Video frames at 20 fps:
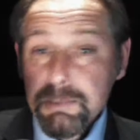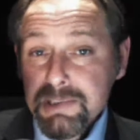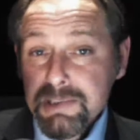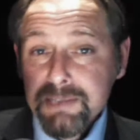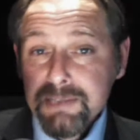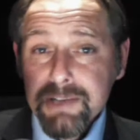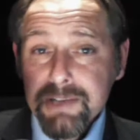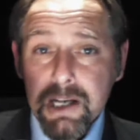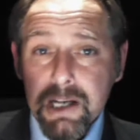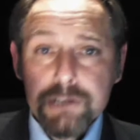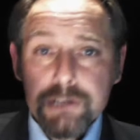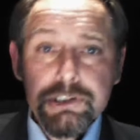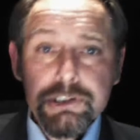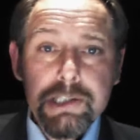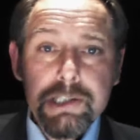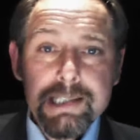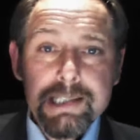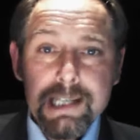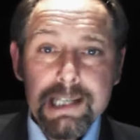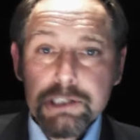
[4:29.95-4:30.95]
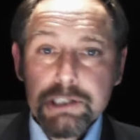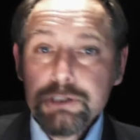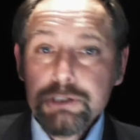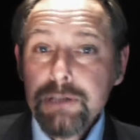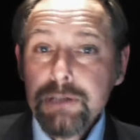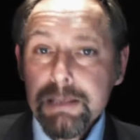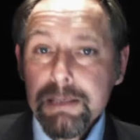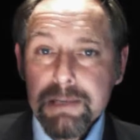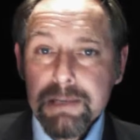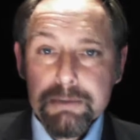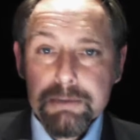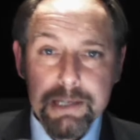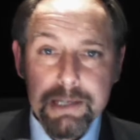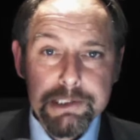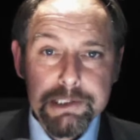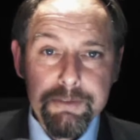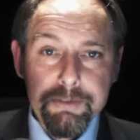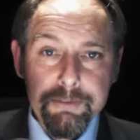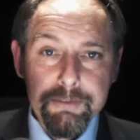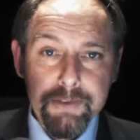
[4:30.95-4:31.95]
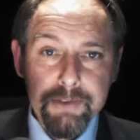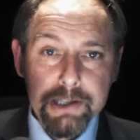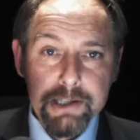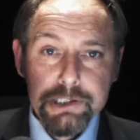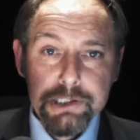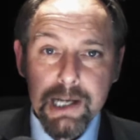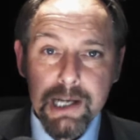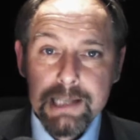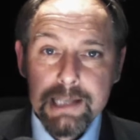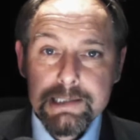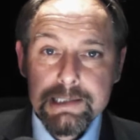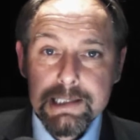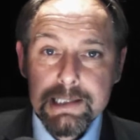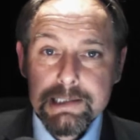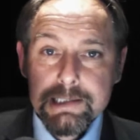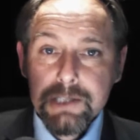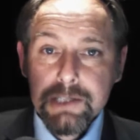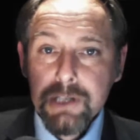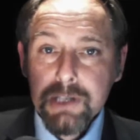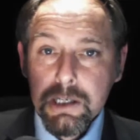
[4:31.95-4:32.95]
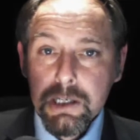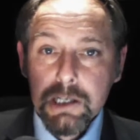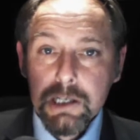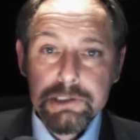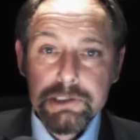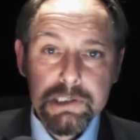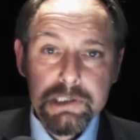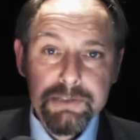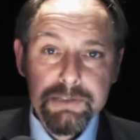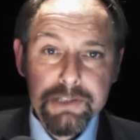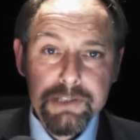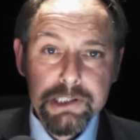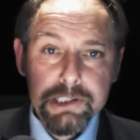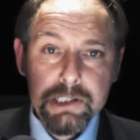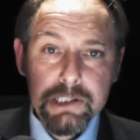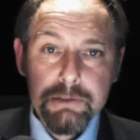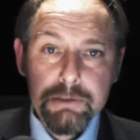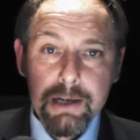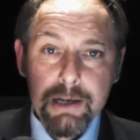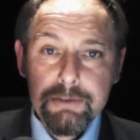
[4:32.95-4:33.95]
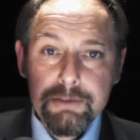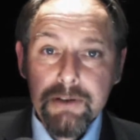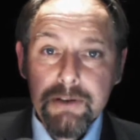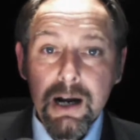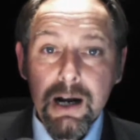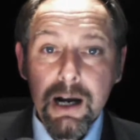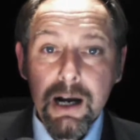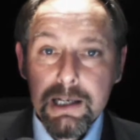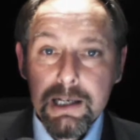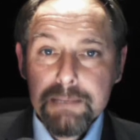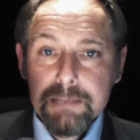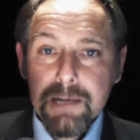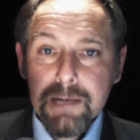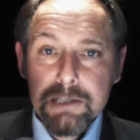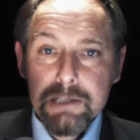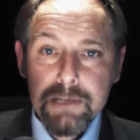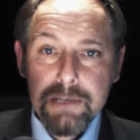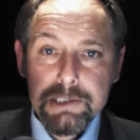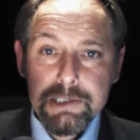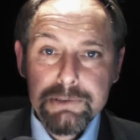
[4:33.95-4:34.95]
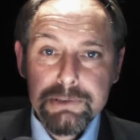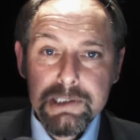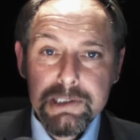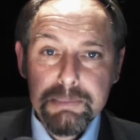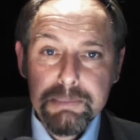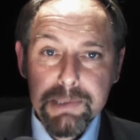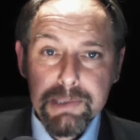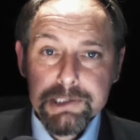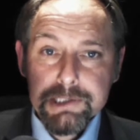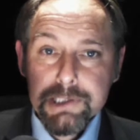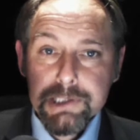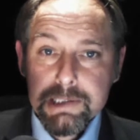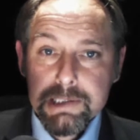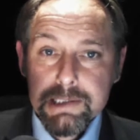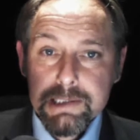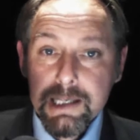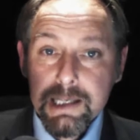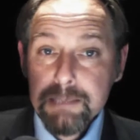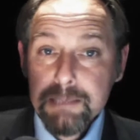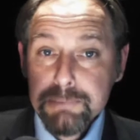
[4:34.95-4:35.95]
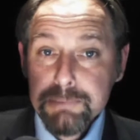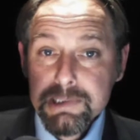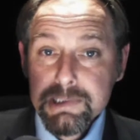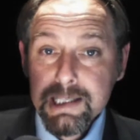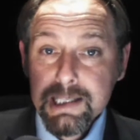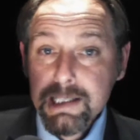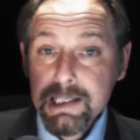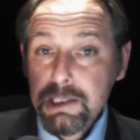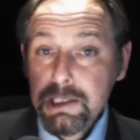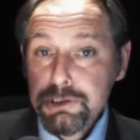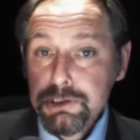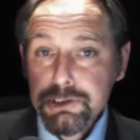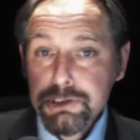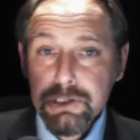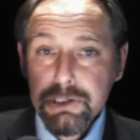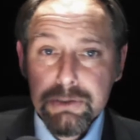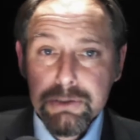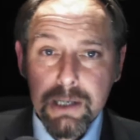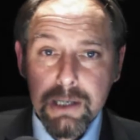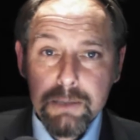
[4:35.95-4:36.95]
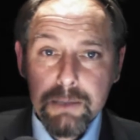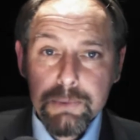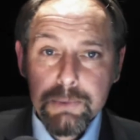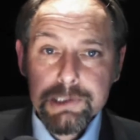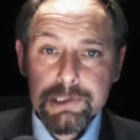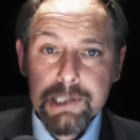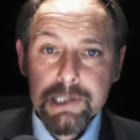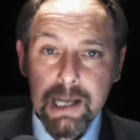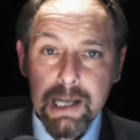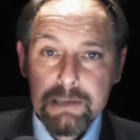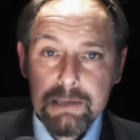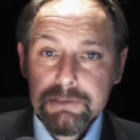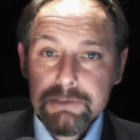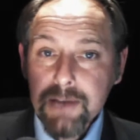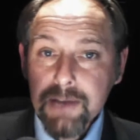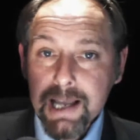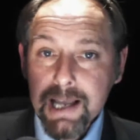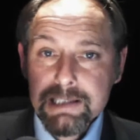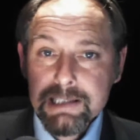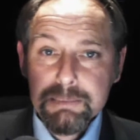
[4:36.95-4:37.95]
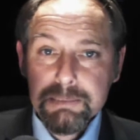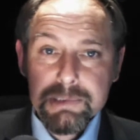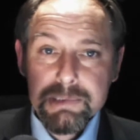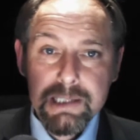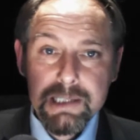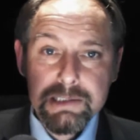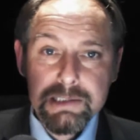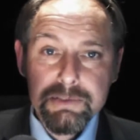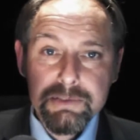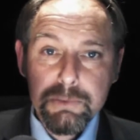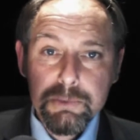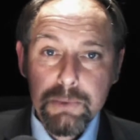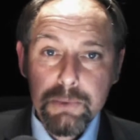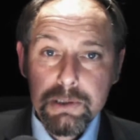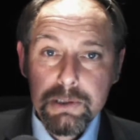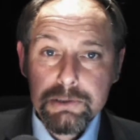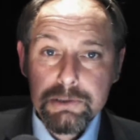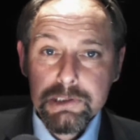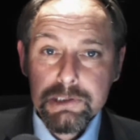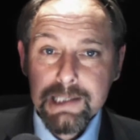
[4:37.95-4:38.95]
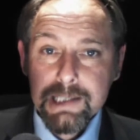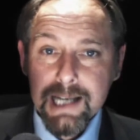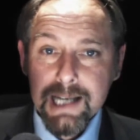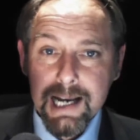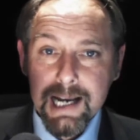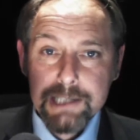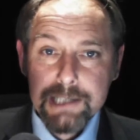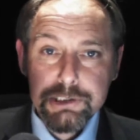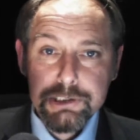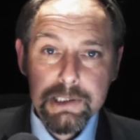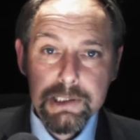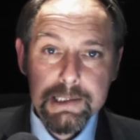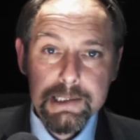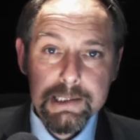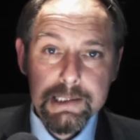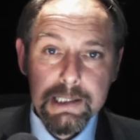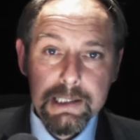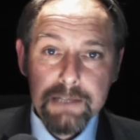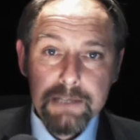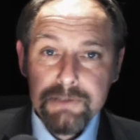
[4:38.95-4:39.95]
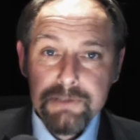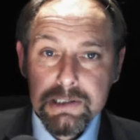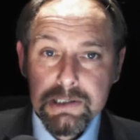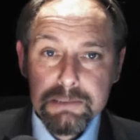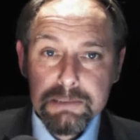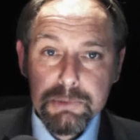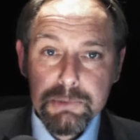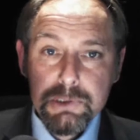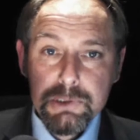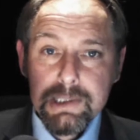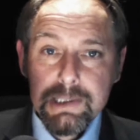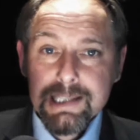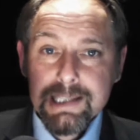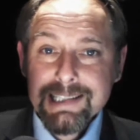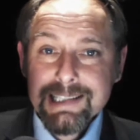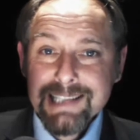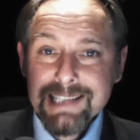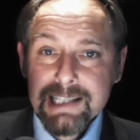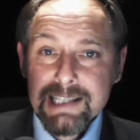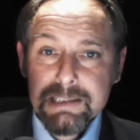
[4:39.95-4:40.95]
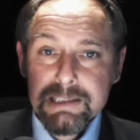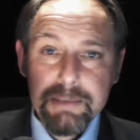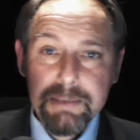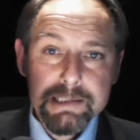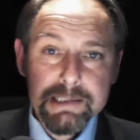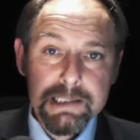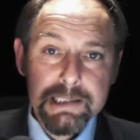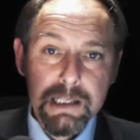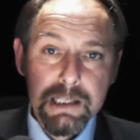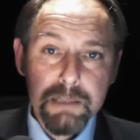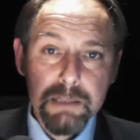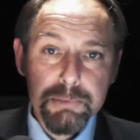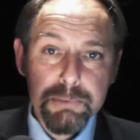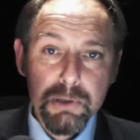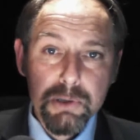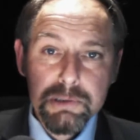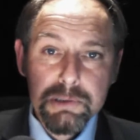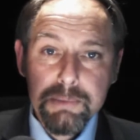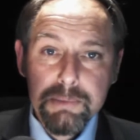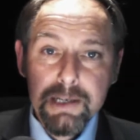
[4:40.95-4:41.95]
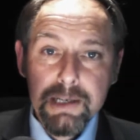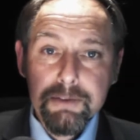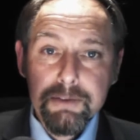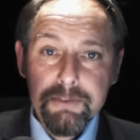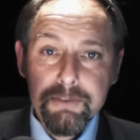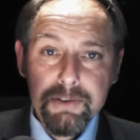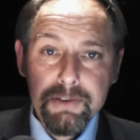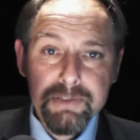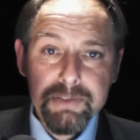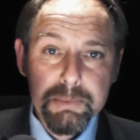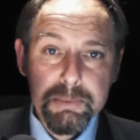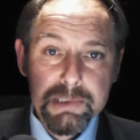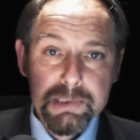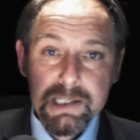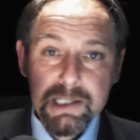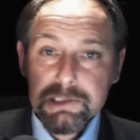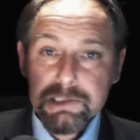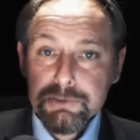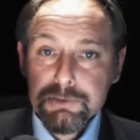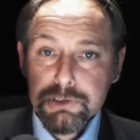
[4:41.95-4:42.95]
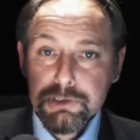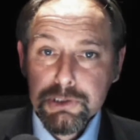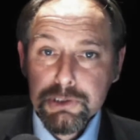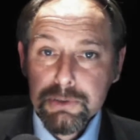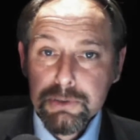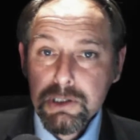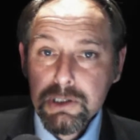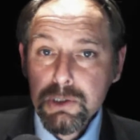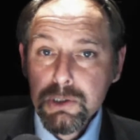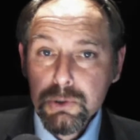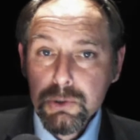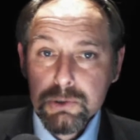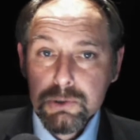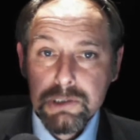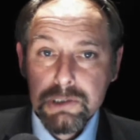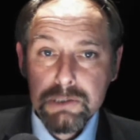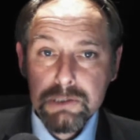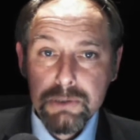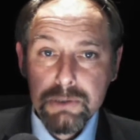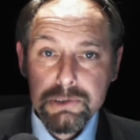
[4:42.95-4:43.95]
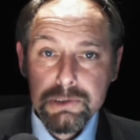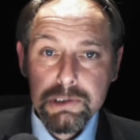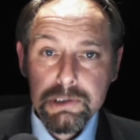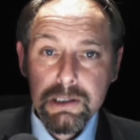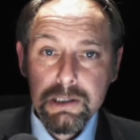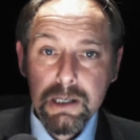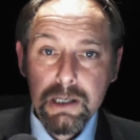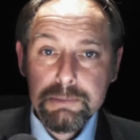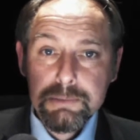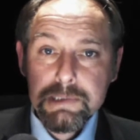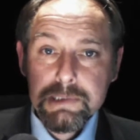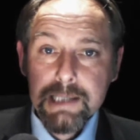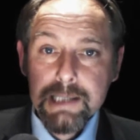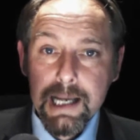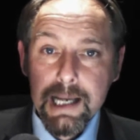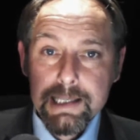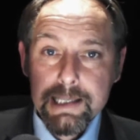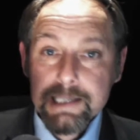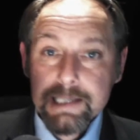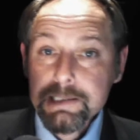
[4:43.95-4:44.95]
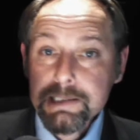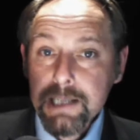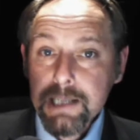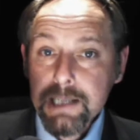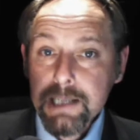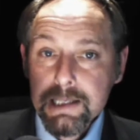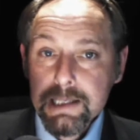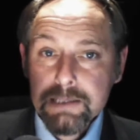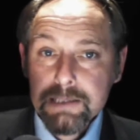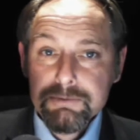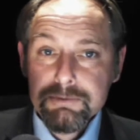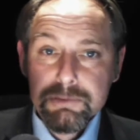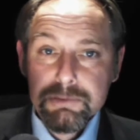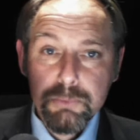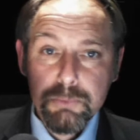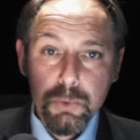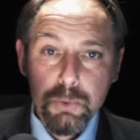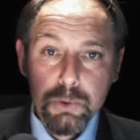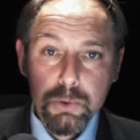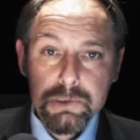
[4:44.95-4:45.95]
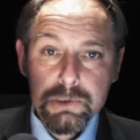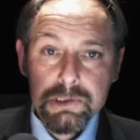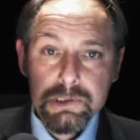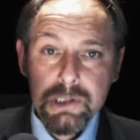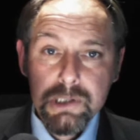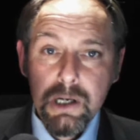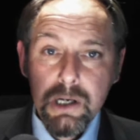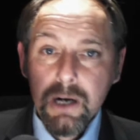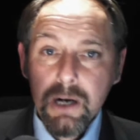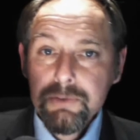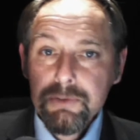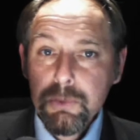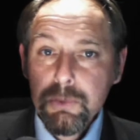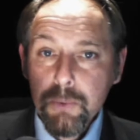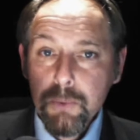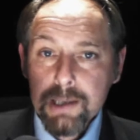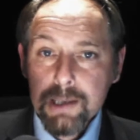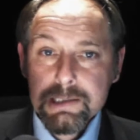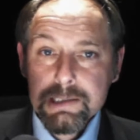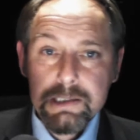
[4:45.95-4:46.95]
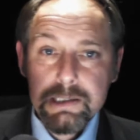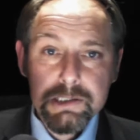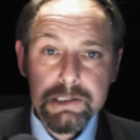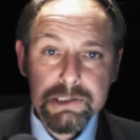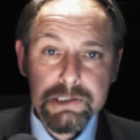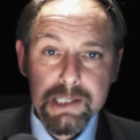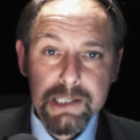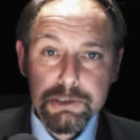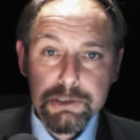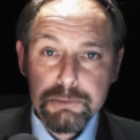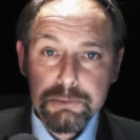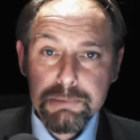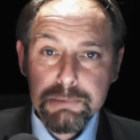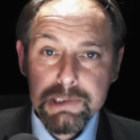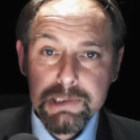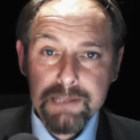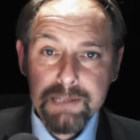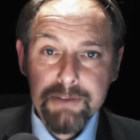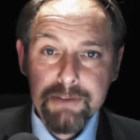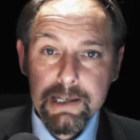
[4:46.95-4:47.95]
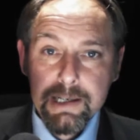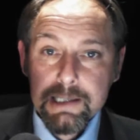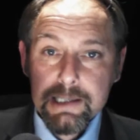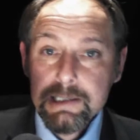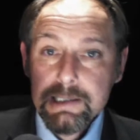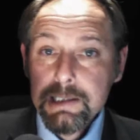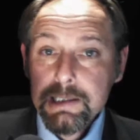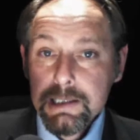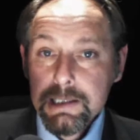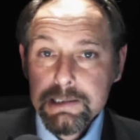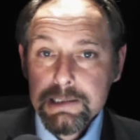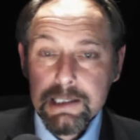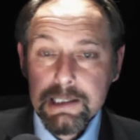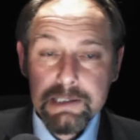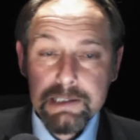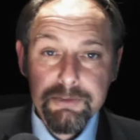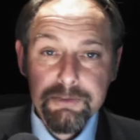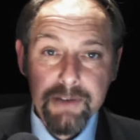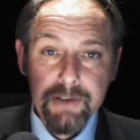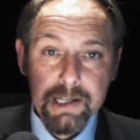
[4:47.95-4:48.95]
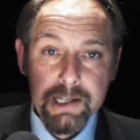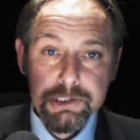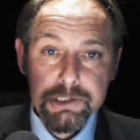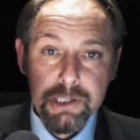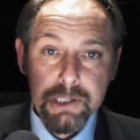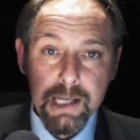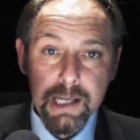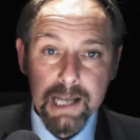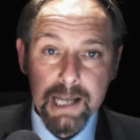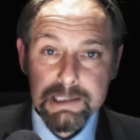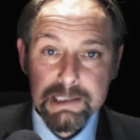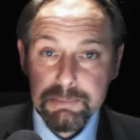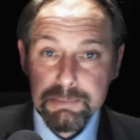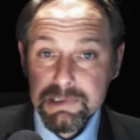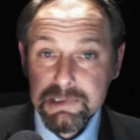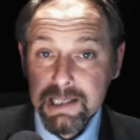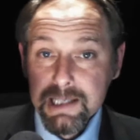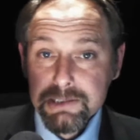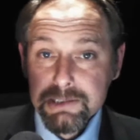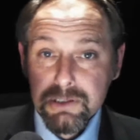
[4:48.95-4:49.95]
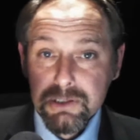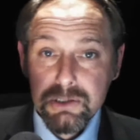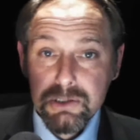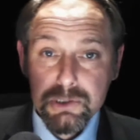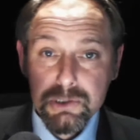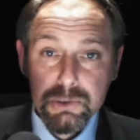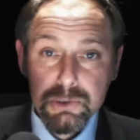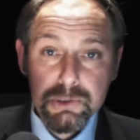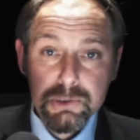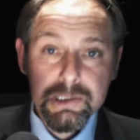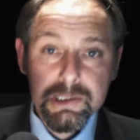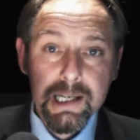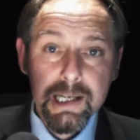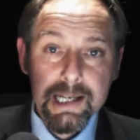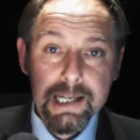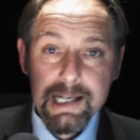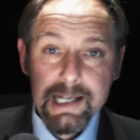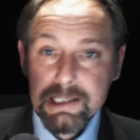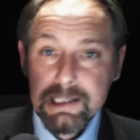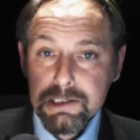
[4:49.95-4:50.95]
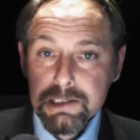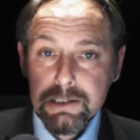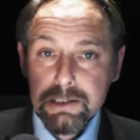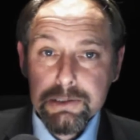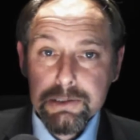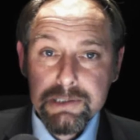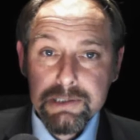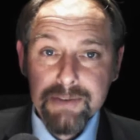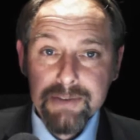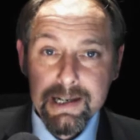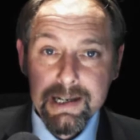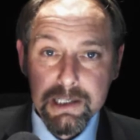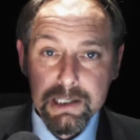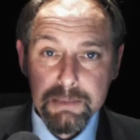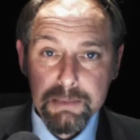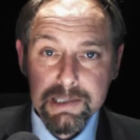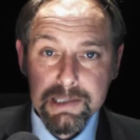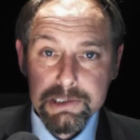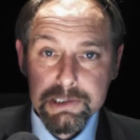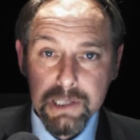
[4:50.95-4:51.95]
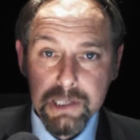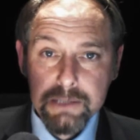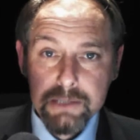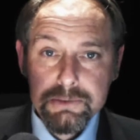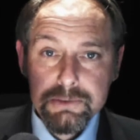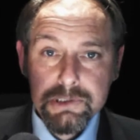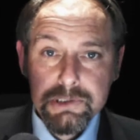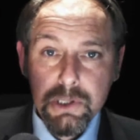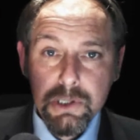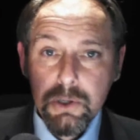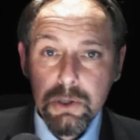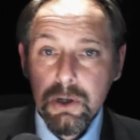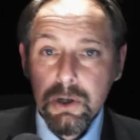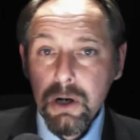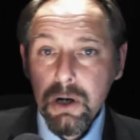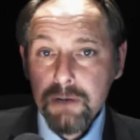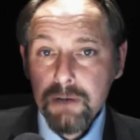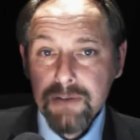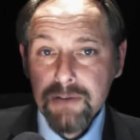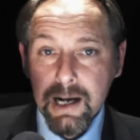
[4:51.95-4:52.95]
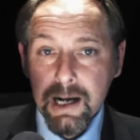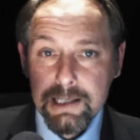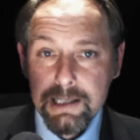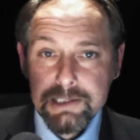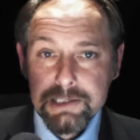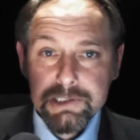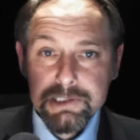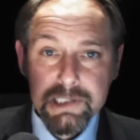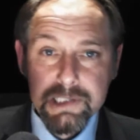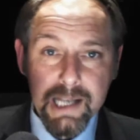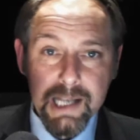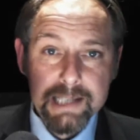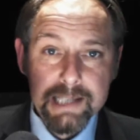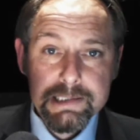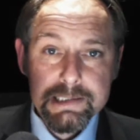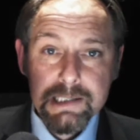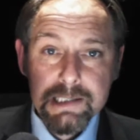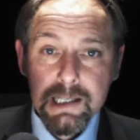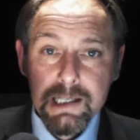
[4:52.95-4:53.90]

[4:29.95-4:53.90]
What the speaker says: The Pacific Ocean is extremely rich in fish and is the largest fishing ground for highly migratory species, in particular tuna, which accounts for 80% of the world's catch. Furthermore, it is estimated that approximately 50% of tuna caught across the globe today is taken from waters of the Western and Central Pacific, and these fish, 80%, are caught in exclusive economic zones of island states,